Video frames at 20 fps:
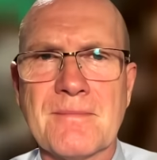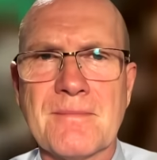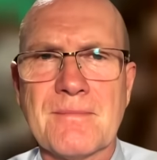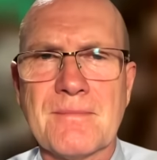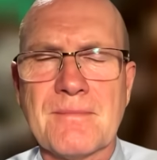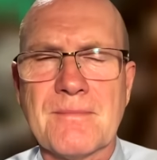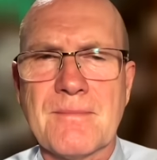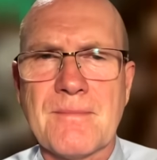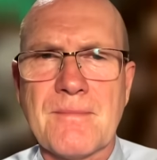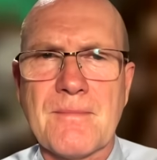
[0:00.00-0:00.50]

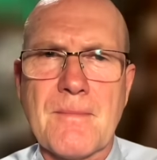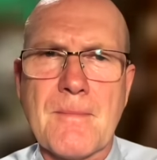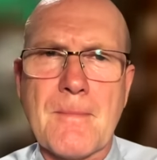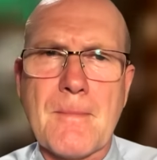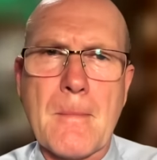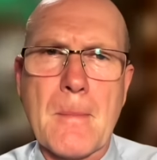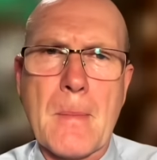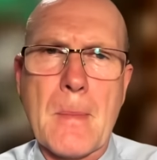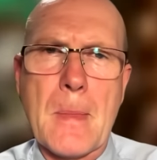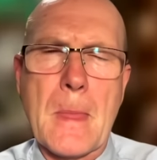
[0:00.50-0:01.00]

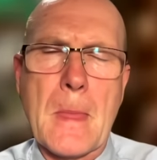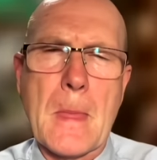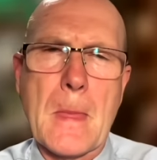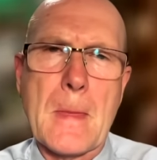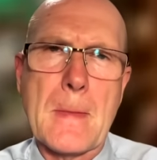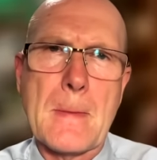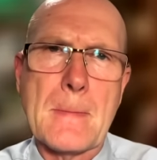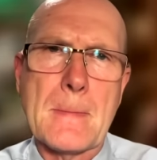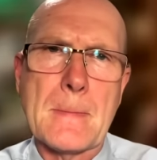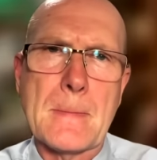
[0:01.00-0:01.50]

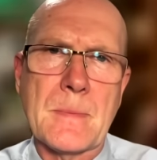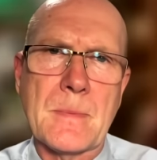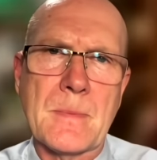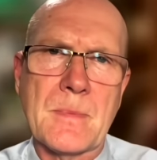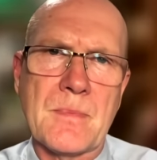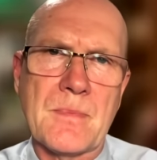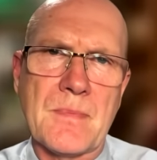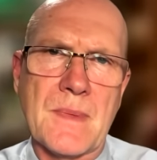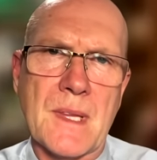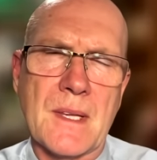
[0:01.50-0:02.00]

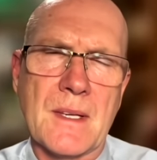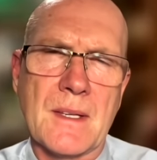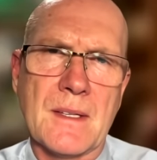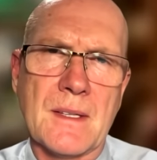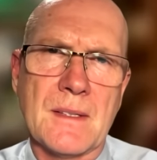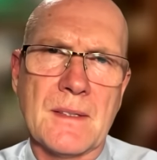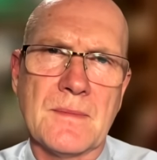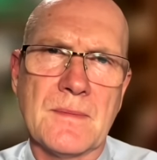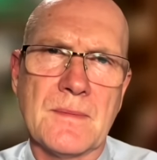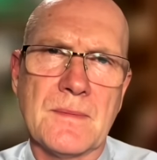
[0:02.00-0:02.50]

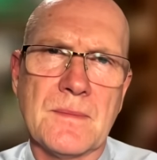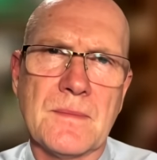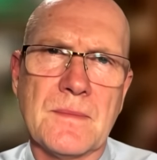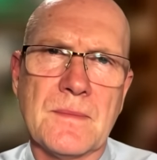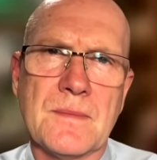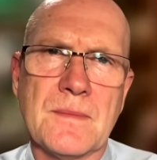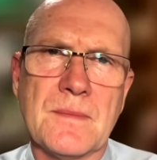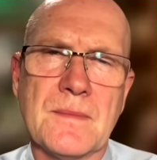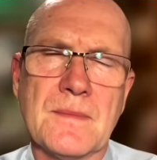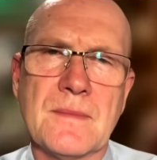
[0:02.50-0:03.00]

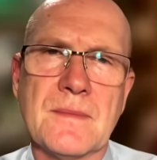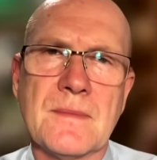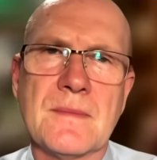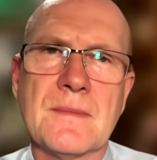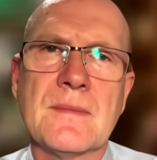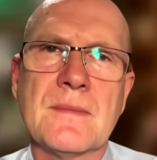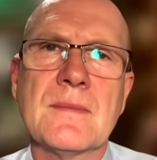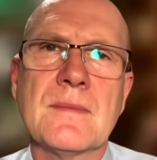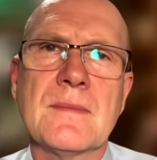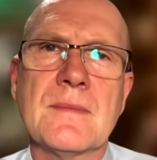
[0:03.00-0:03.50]

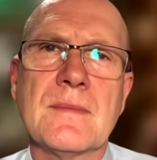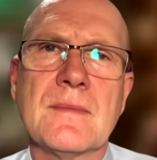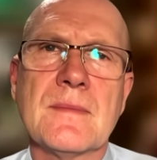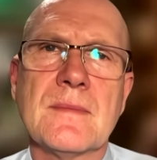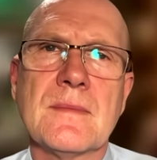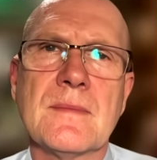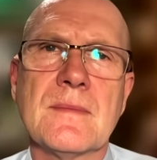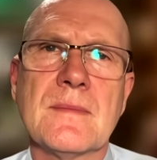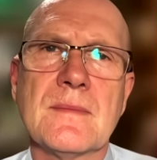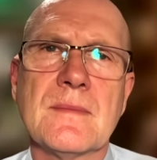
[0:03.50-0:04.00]

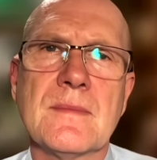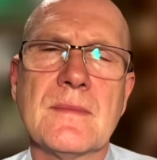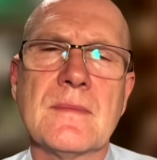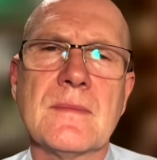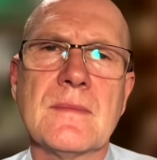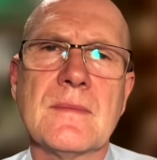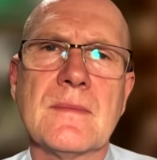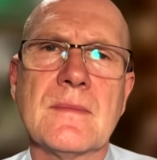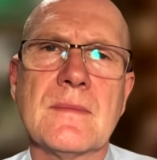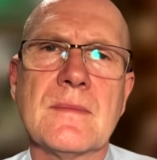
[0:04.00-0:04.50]

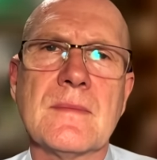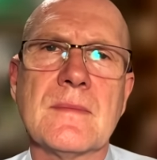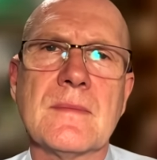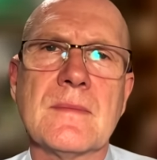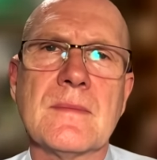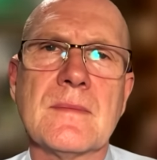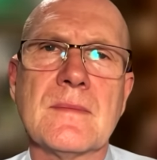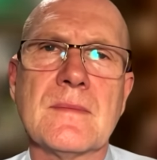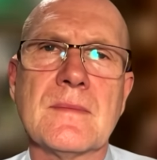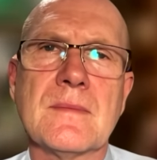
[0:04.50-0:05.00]

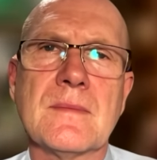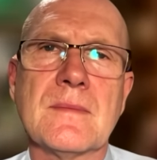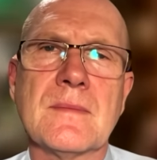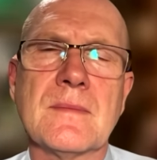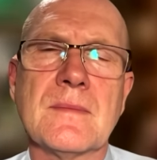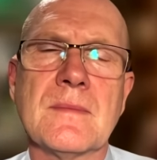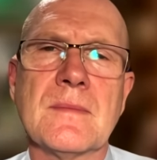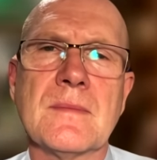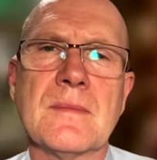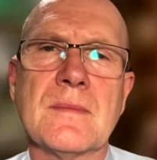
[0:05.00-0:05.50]

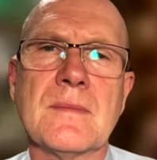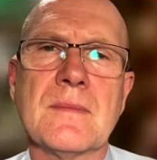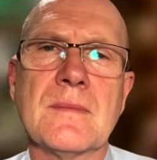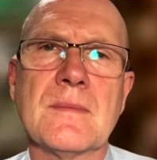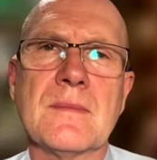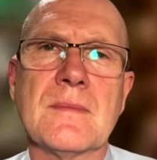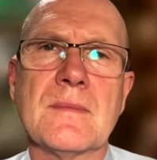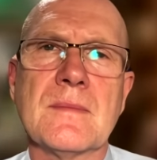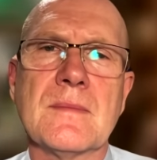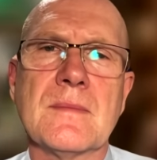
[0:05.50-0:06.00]

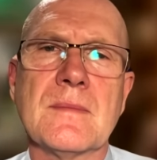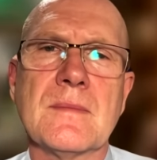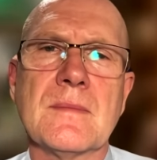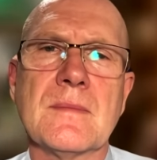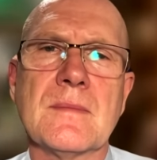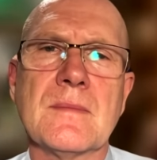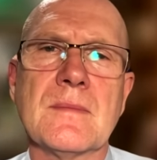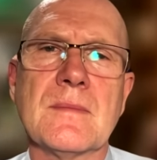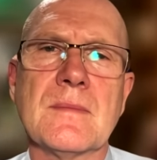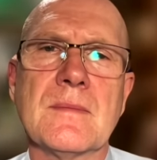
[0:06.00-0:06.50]

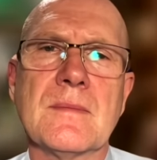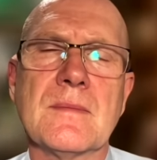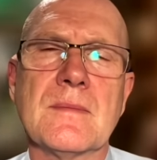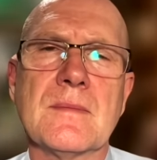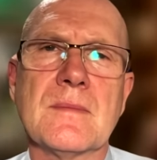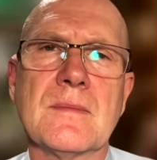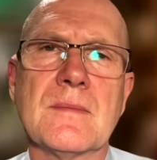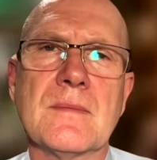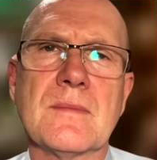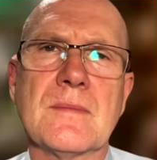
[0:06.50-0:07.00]

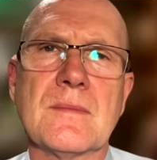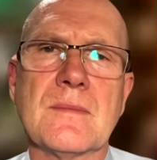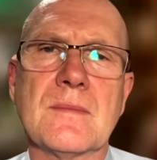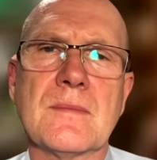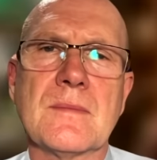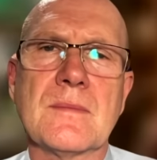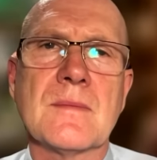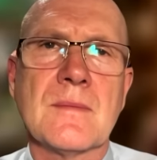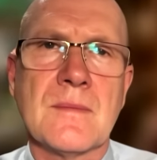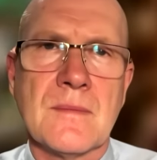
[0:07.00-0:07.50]

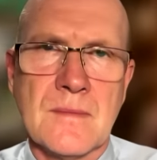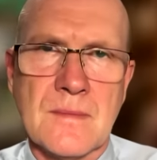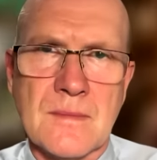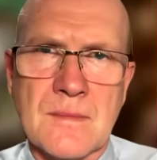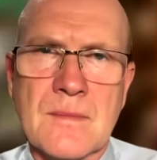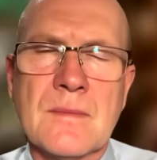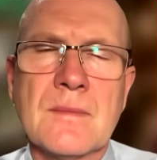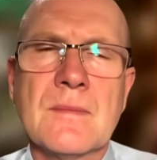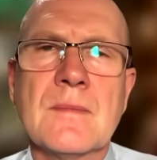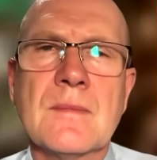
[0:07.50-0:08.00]
[no speech]